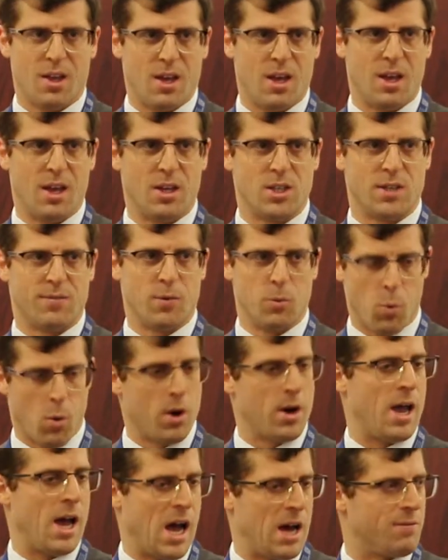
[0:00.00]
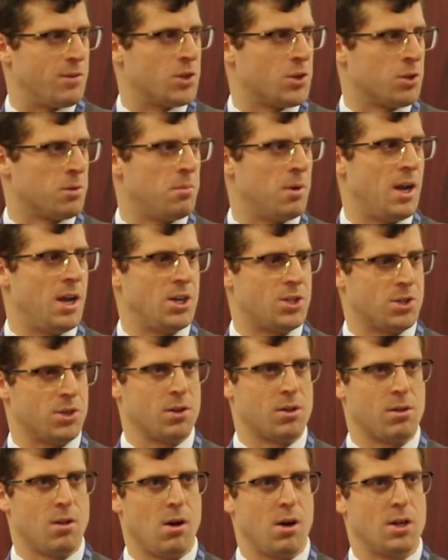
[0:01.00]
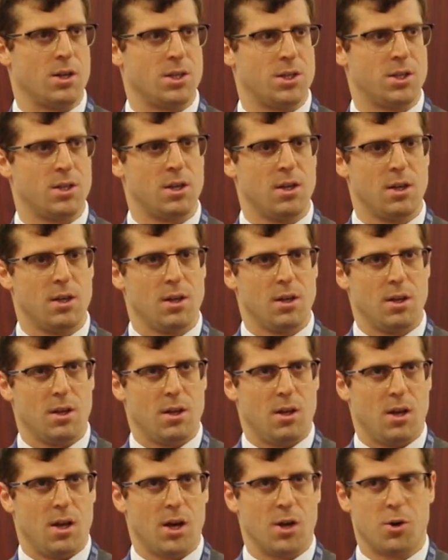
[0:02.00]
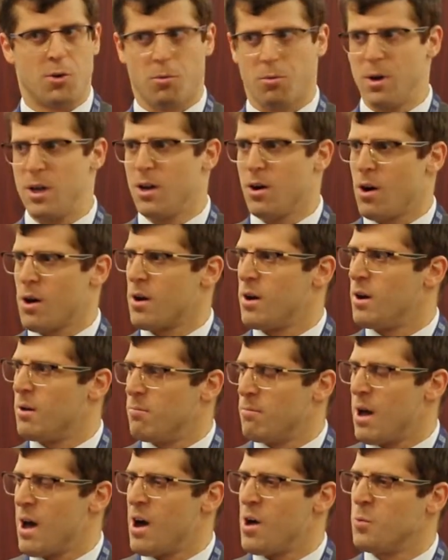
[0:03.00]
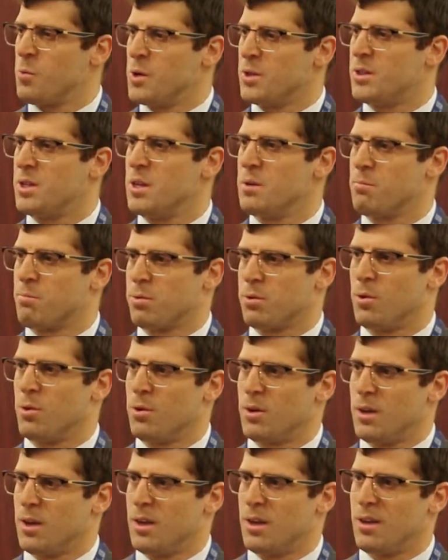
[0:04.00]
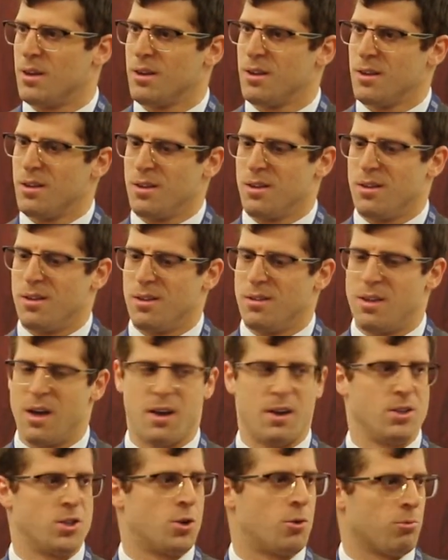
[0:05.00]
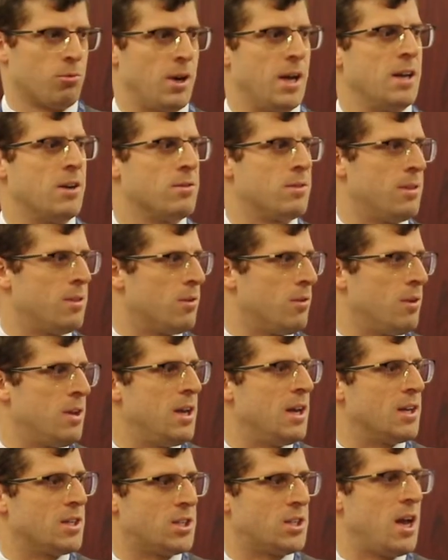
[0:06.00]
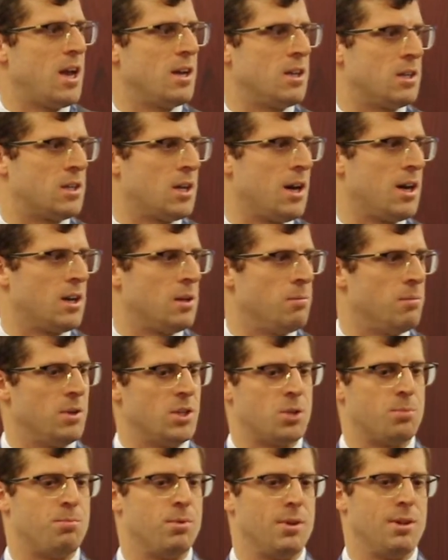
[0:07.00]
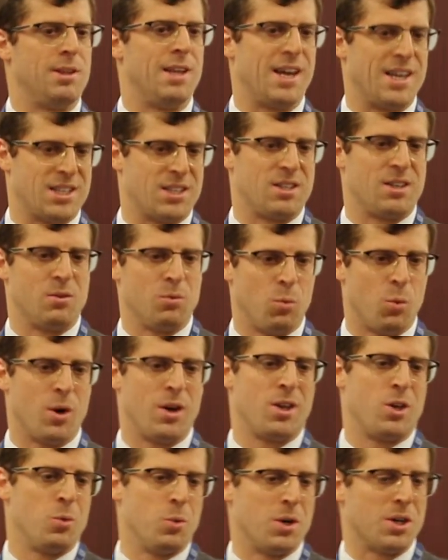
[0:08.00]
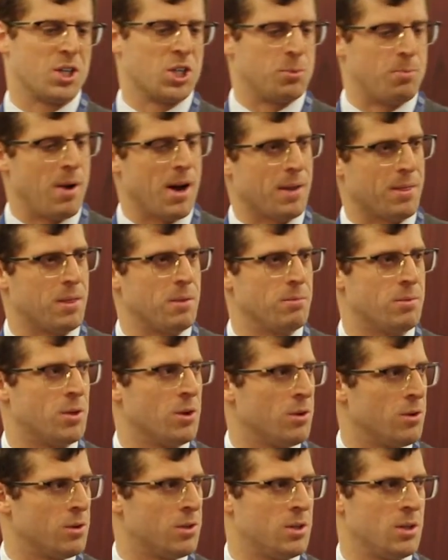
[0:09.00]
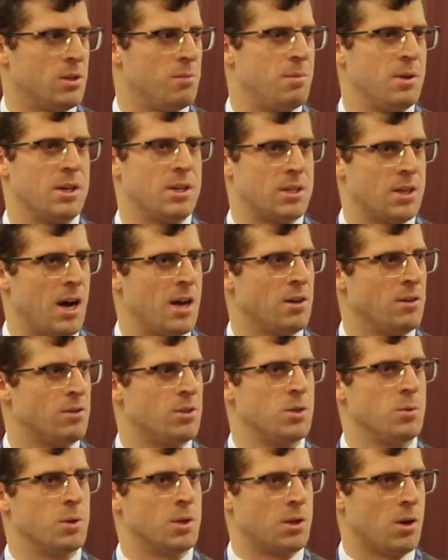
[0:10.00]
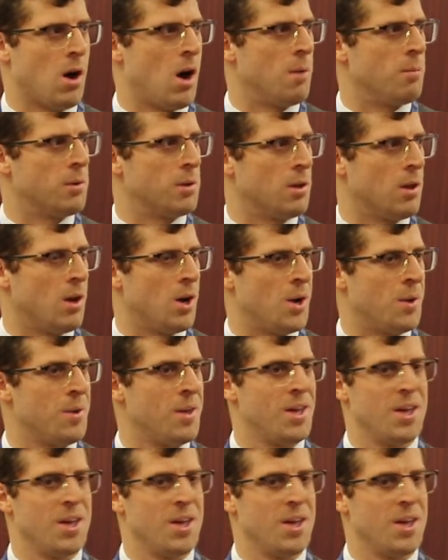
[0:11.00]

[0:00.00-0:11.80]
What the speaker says: is, if you want to have a termination clause, agree on an amount with the employee that is greater than their ESA entitlements but less than what you would expect them to be entitled to in common law.